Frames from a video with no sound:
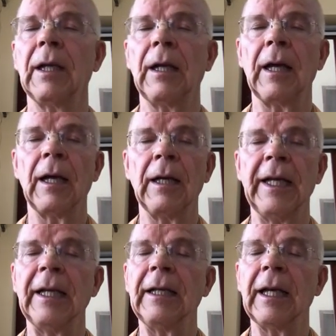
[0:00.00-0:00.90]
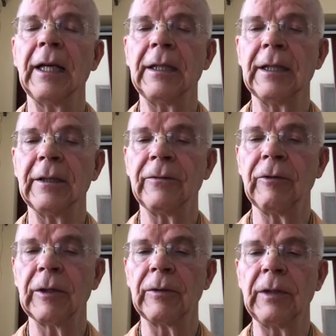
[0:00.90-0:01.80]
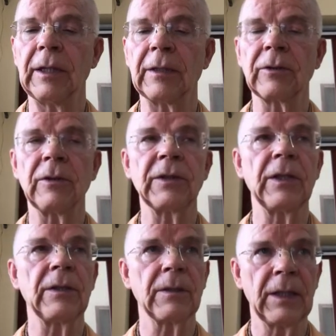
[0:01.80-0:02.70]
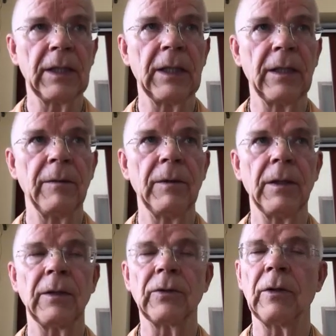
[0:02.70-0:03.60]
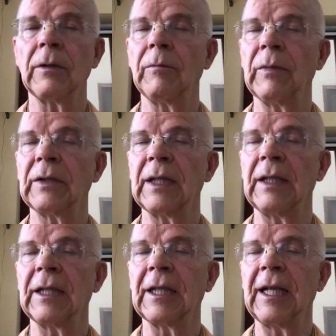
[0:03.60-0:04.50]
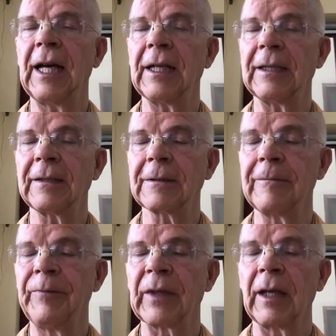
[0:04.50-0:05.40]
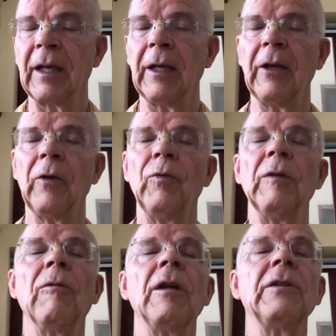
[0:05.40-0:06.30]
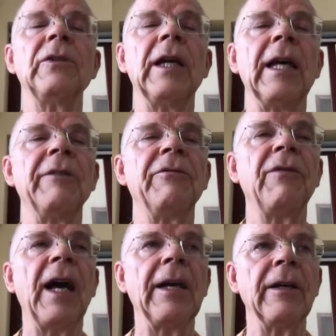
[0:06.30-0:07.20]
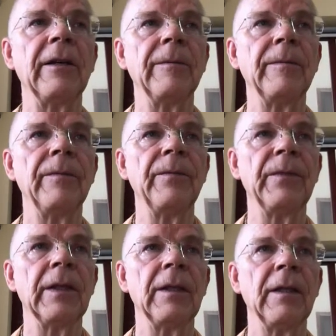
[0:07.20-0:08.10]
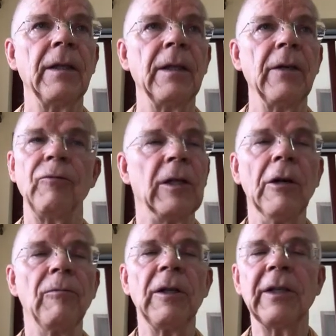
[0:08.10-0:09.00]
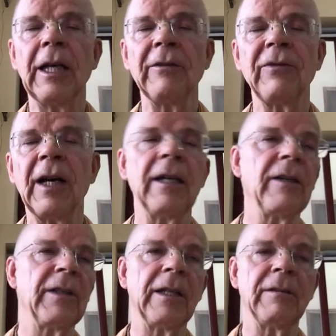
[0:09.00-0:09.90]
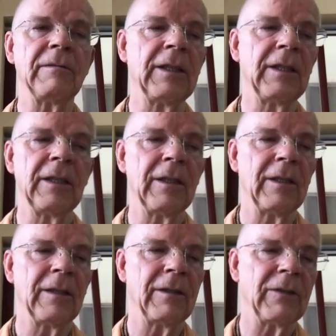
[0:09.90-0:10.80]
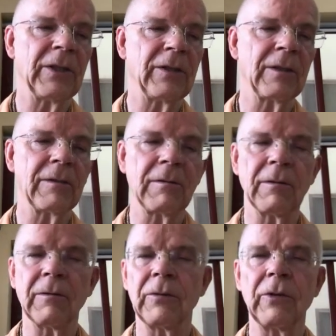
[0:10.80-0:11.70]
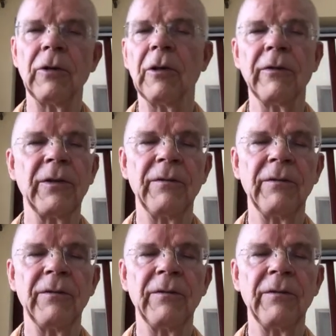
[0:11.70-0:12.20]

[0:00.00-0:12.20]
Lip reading: de la leña y del fuego y las cosas son bastante claras. We want to have fire. If we don't want to have fire, then just turn